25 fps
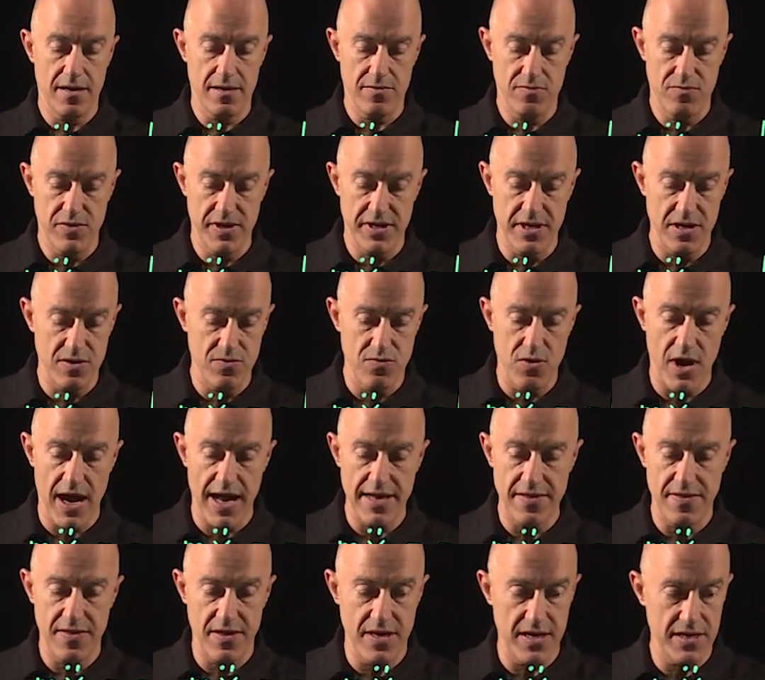We could
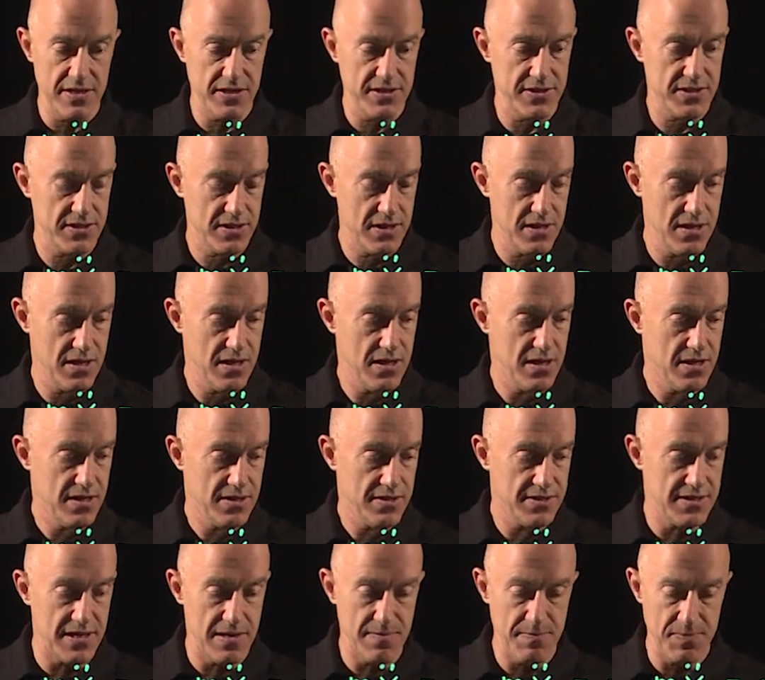write this
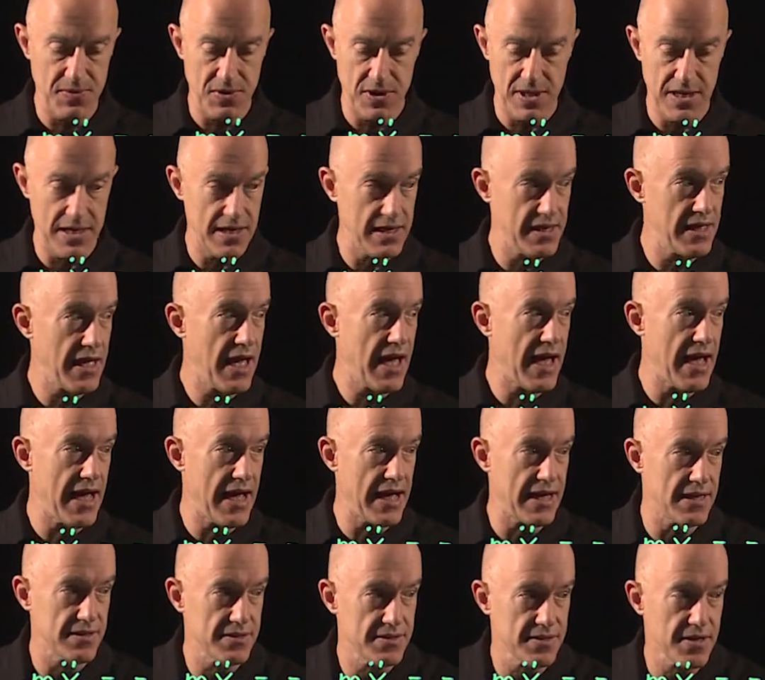simply
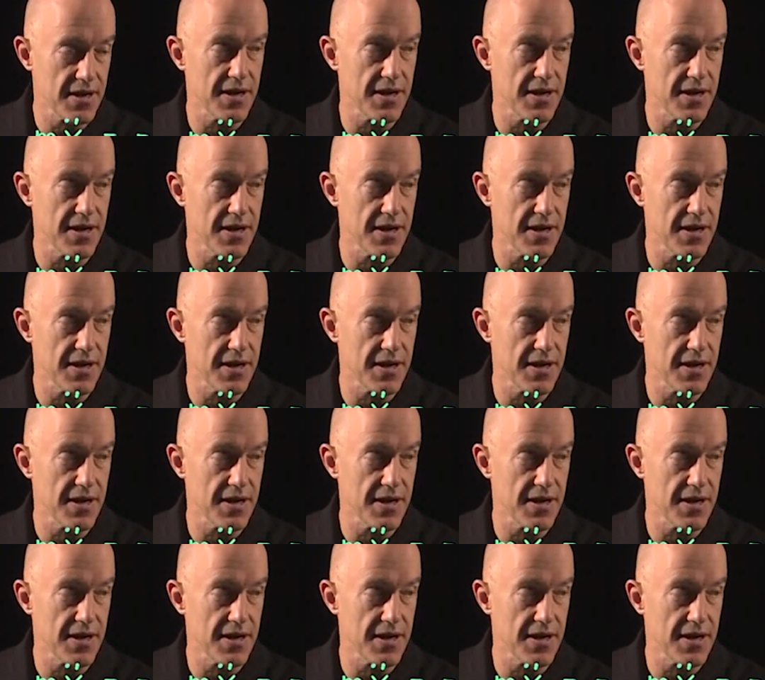as,